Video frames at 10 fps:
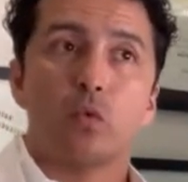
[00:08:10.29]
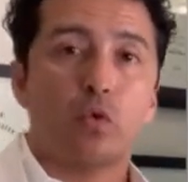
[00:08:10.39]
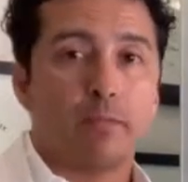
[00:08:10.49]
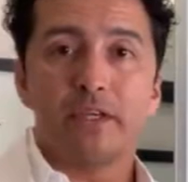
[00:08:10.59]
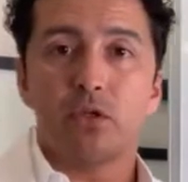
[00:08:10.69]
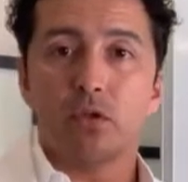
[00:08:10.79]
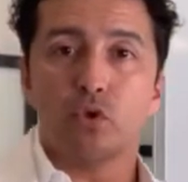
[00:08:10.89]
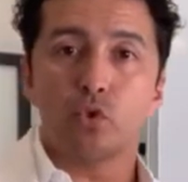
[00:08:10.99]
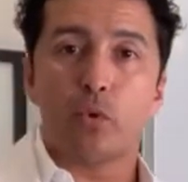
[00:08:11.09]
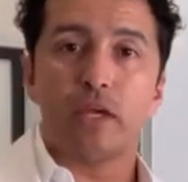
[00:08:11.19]
will make you
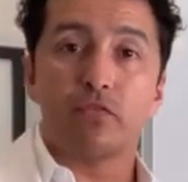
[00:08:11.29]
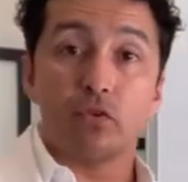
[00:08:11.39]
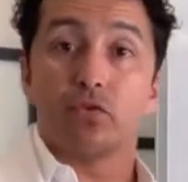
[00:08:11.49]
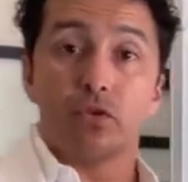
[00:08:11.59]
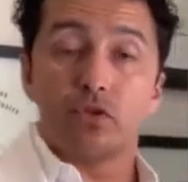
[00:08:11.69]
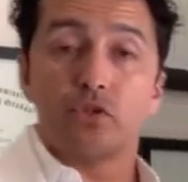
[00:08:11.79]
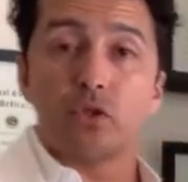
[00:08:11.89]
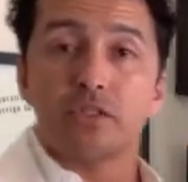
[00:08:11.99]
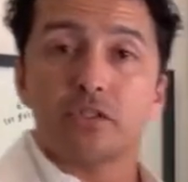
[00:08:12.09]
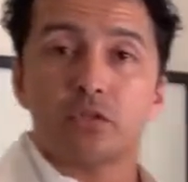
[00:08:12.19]
lose weight, will reduce your
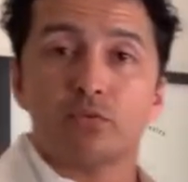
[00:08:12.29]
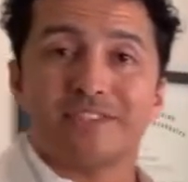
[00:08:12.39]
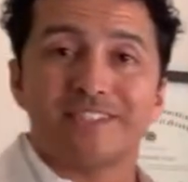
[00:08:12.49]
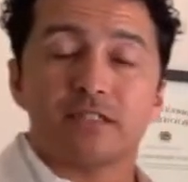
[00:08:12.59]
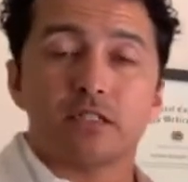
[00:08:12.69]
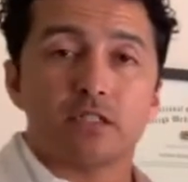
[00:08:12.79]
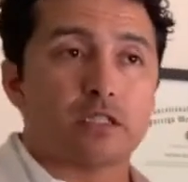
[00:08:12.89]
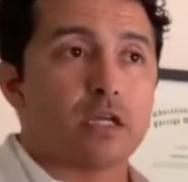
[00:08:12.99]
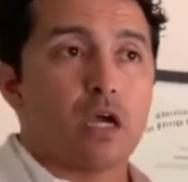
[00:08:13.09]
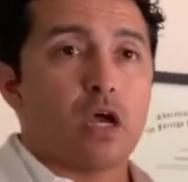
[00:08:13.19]
insulin
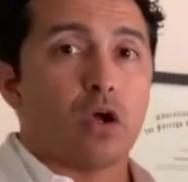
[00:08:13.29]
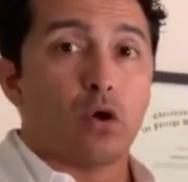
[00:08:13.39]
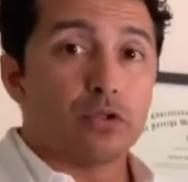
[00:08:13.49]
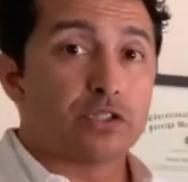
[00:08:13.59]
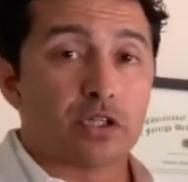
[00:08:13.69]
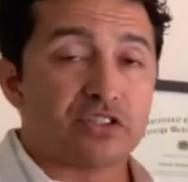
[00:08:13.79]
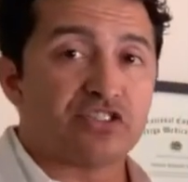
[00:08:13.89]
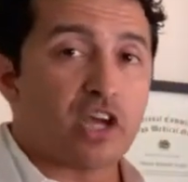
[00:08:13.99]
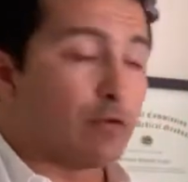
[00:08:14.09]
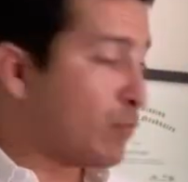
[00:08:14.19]
resistance, all this good
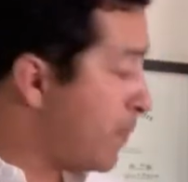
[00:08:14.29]
stuff.